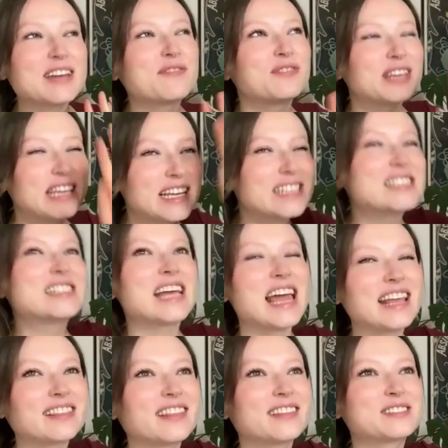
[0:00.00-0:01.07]
if he's
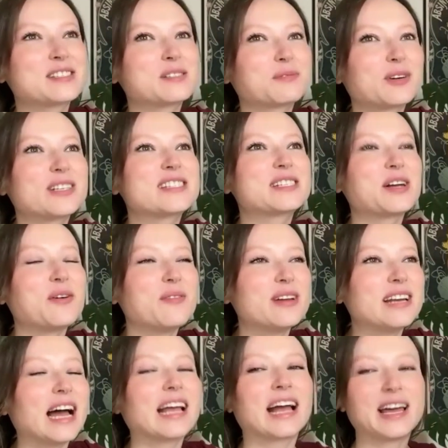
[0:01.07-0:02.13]
saying that this is where it's
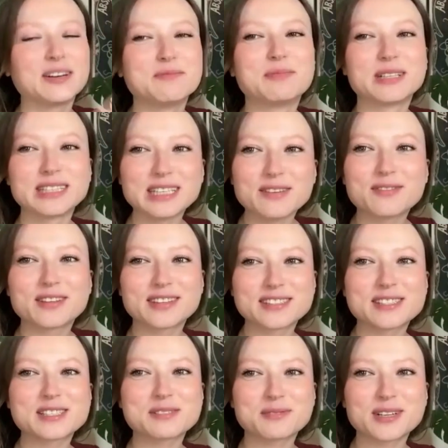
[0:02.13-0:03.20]
going, I kind of believe that
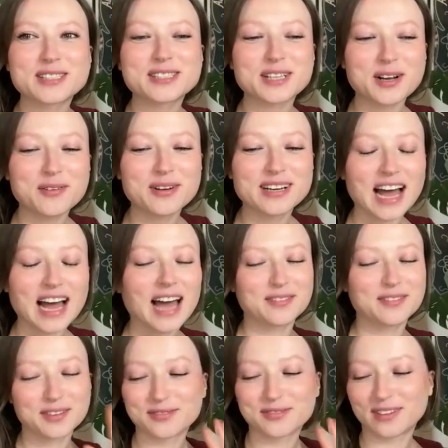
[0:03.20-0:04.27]
this is where it's going. I
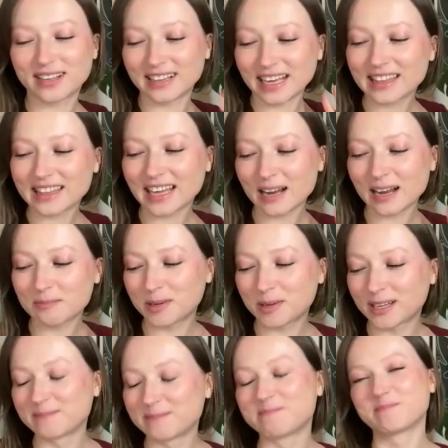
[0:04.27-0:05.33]
don't know if I like that,
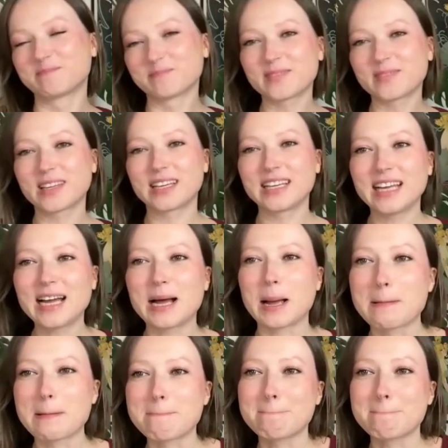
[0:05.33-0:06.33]
but yeah.